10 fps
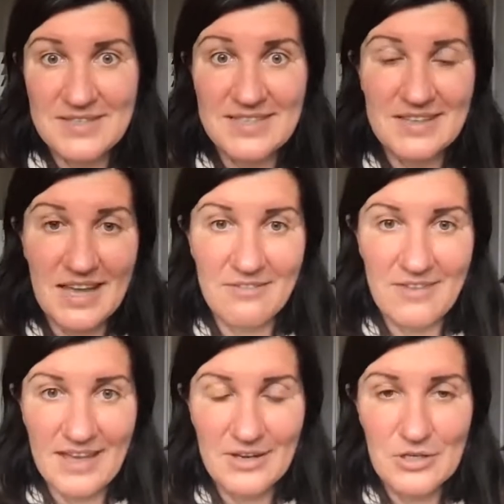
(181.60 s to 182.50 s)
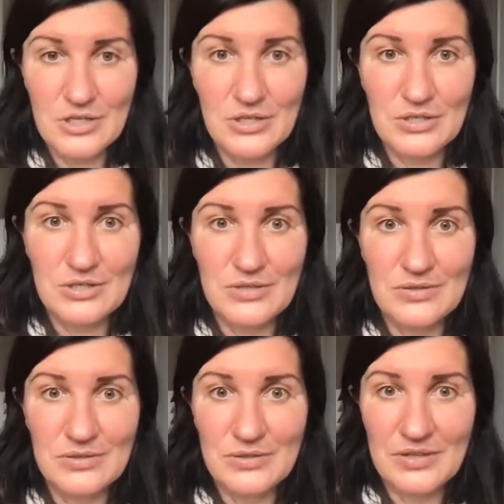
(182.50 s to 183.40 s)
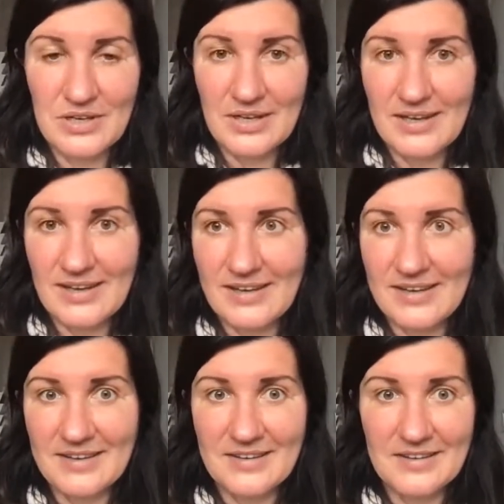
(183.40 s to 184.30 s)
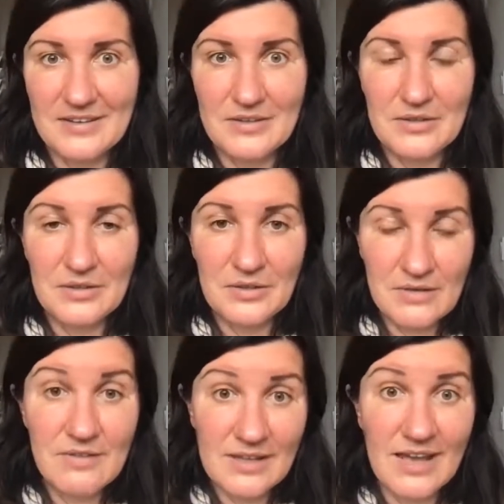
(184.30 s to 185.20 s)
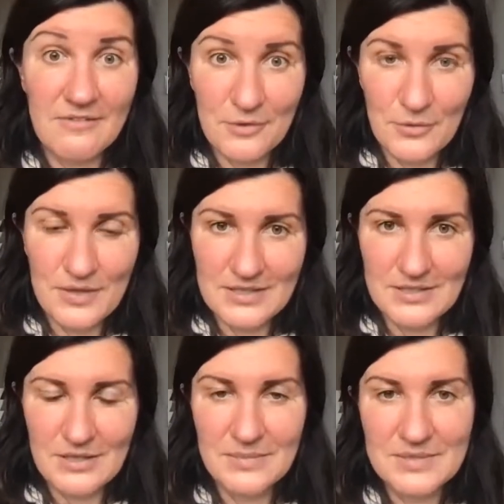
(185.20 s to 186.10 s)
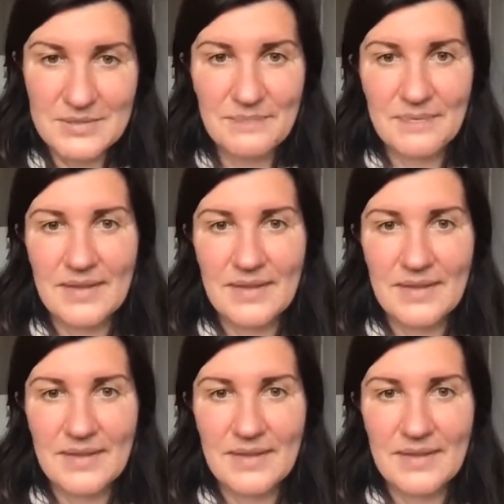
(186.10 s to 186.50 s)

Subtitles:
is their life energy, to live their life on their terms.